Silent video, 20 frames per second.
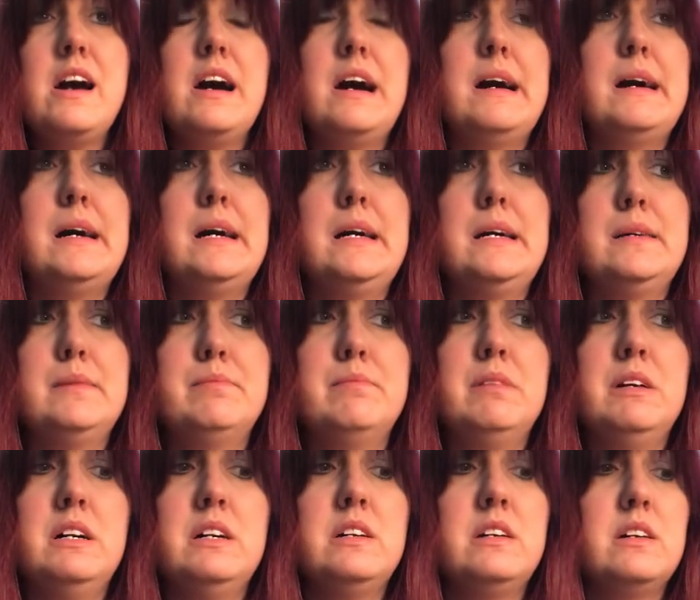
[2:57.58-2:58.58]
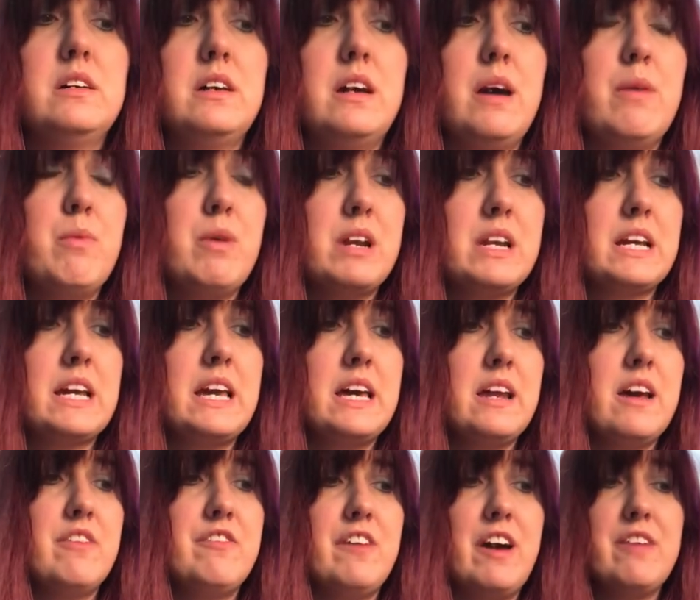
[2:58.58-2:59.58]
I want to
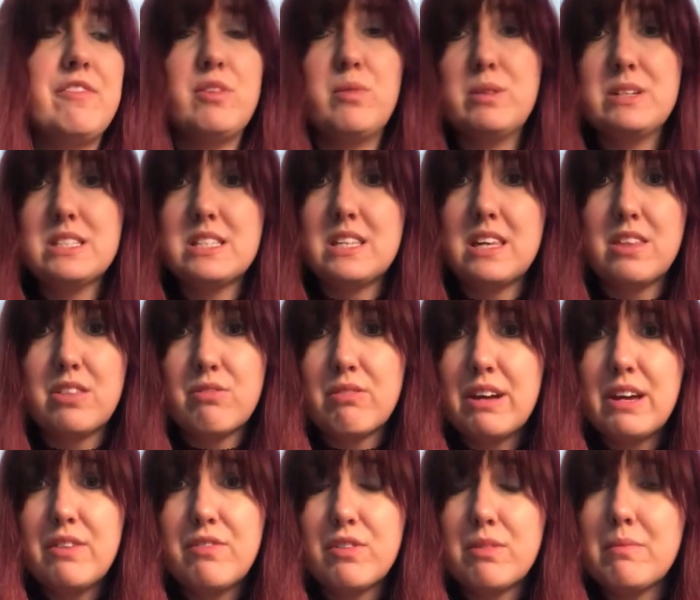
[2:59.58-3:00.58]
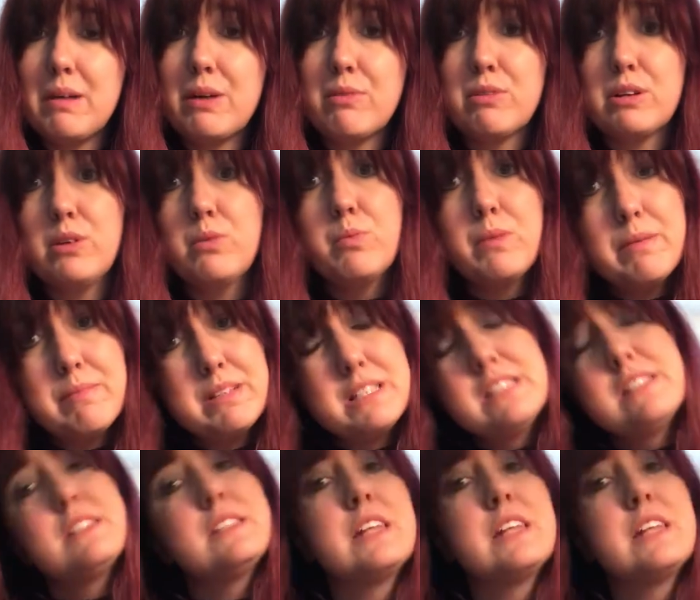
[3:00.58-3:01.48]
get a 501c3 for my Real Women's